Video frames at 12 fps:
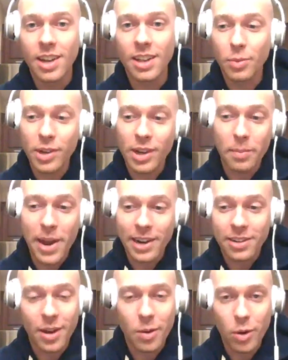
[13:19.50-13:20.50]
And then we come
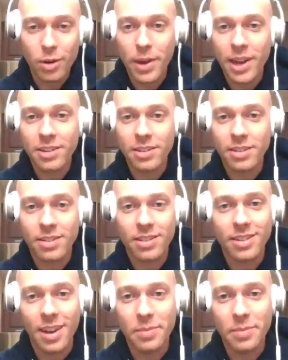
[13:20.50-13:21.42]
back to that word patience.